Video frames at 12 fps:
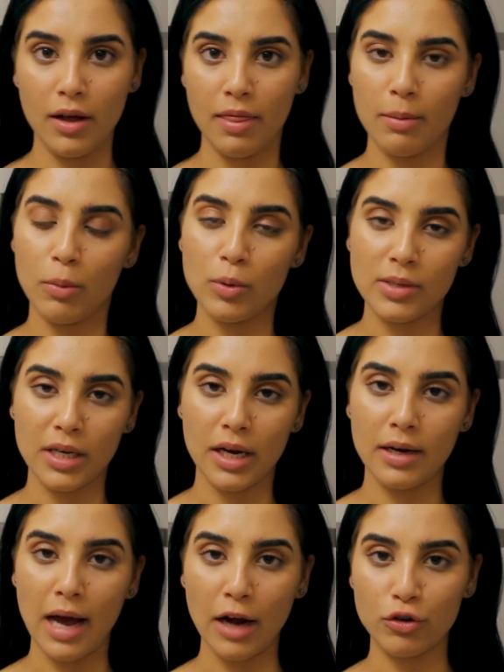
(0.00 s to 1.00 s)
the most like
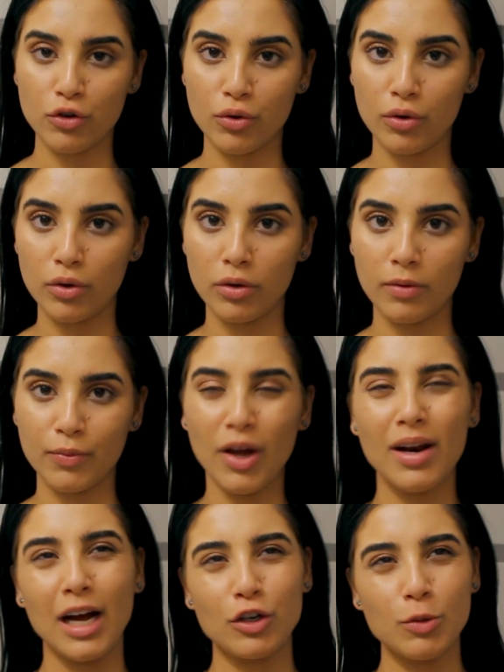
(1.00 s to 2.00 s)
natural,
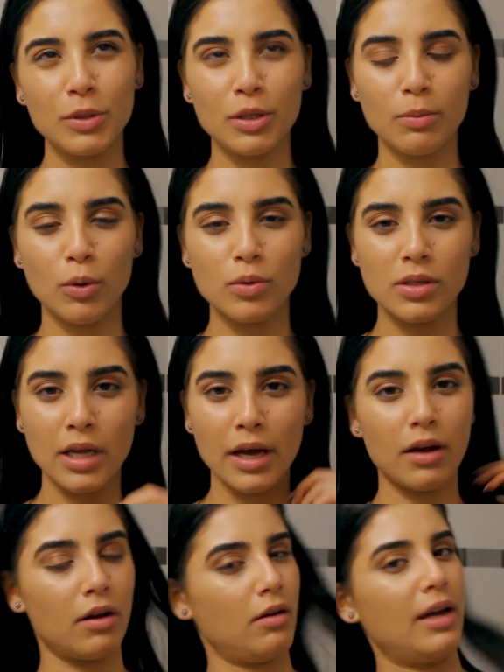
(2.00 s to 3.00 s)
not natural, but the most
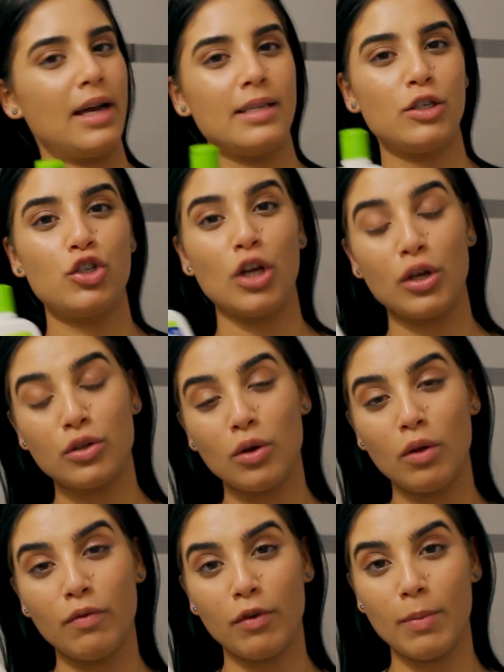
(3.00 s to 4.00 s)
like, I guess,
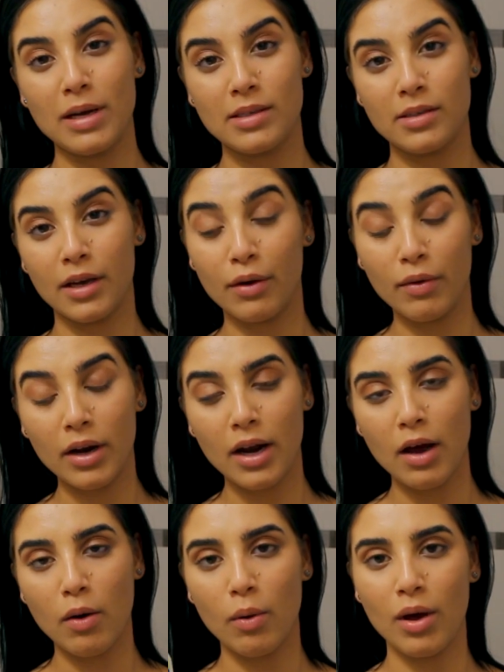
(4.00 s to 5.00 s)
gentle for my skin right
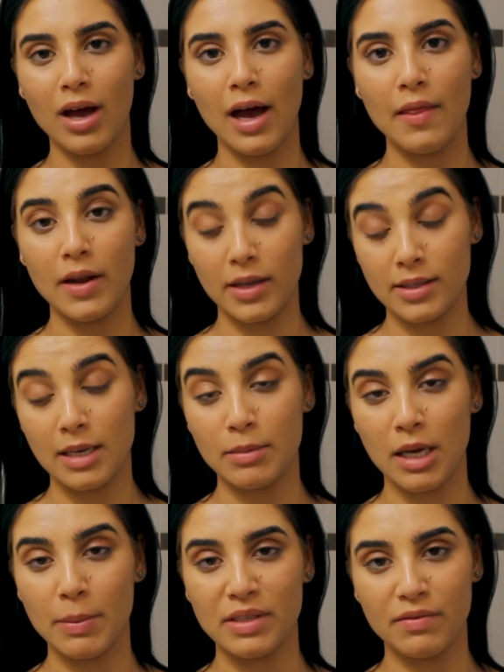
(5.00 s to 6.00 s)
now. And at the same
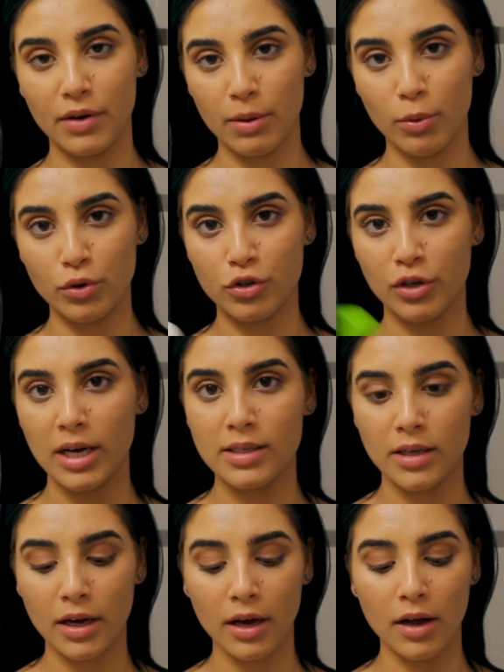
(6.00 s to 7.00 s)
time, it's very
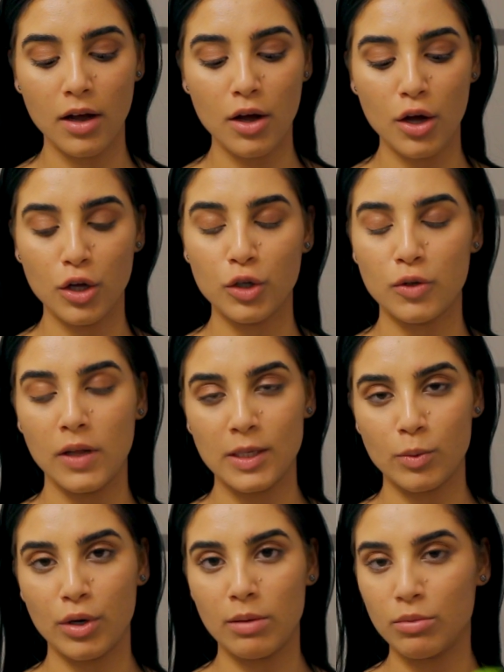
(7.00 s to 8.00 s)
moisturizing. So
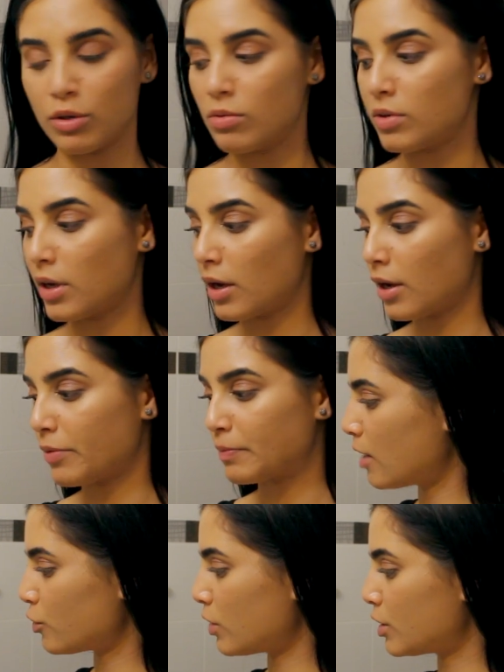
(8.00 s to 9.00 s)
that's what I'm using.
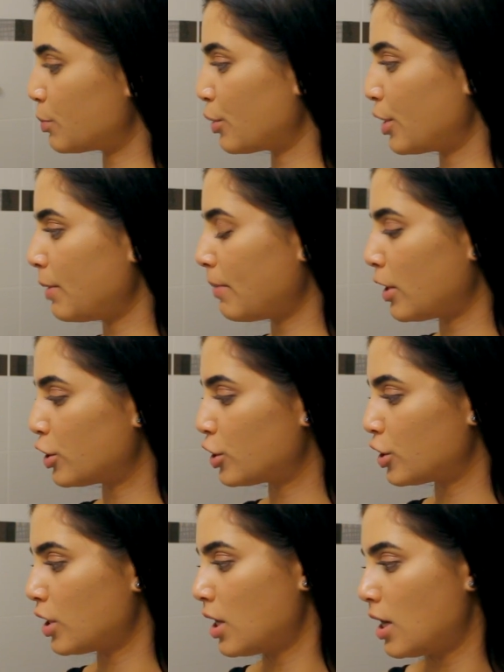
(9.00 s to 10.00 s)
Uh, so that's pretty
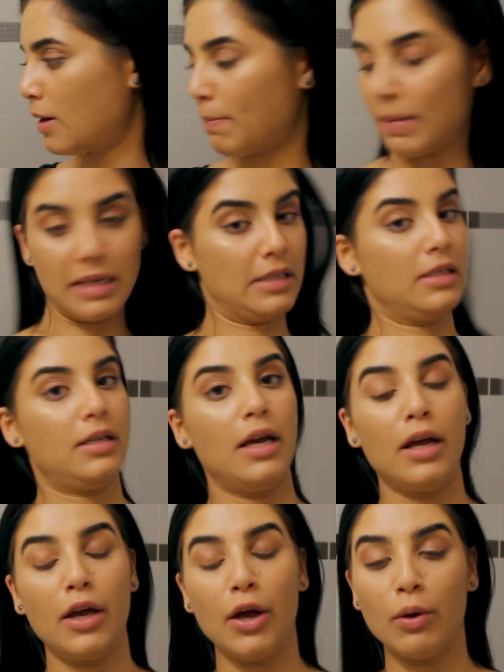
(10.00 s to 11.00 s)
much my
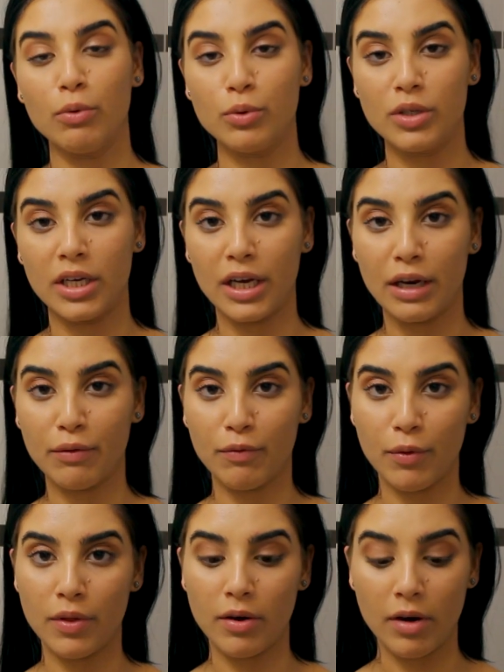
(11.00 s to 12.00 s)
skincare routine
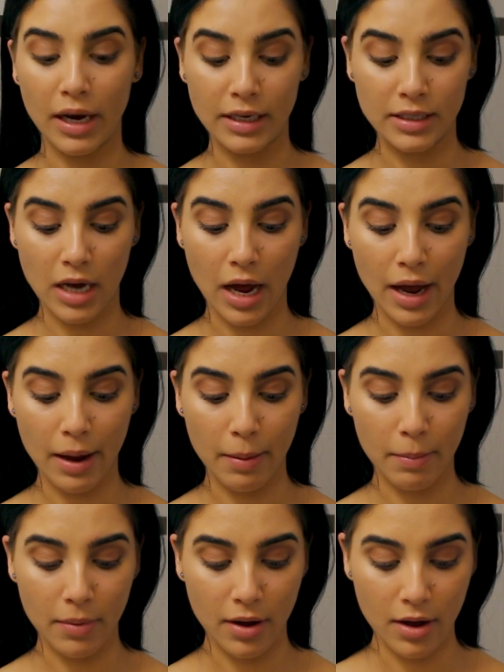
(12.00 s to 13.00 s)
for the
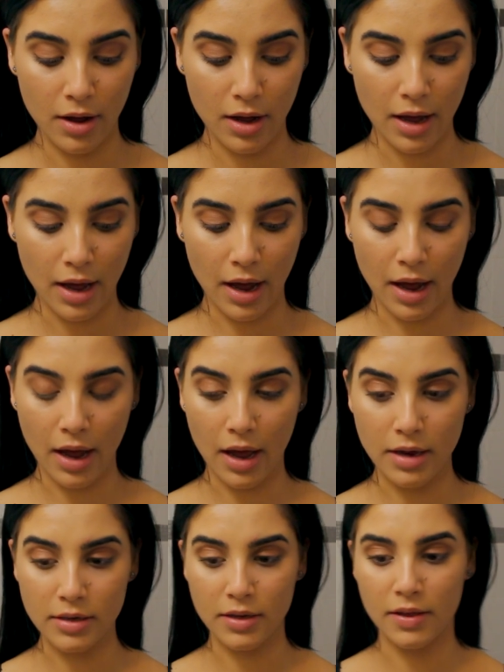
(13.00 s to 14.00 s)
nighttime.
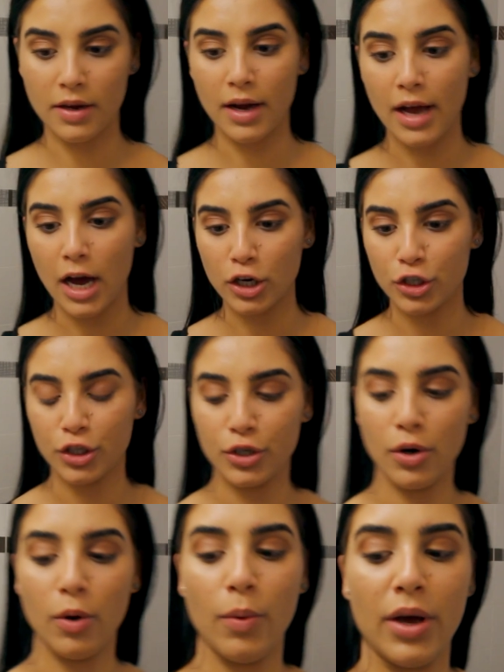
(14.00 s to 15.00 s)
And then I actually
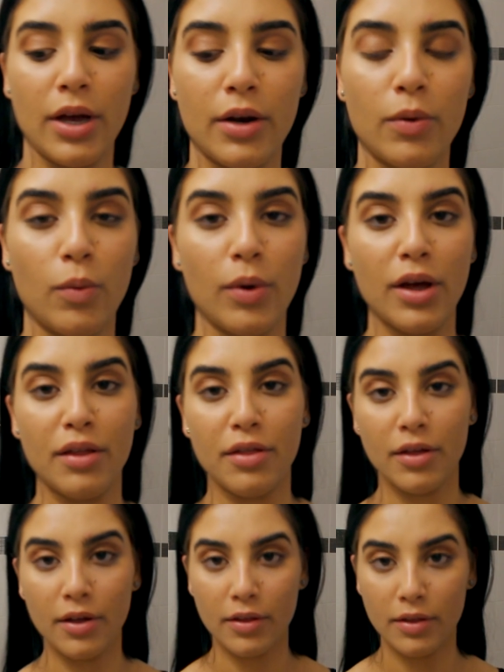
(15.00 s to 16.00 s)
go in with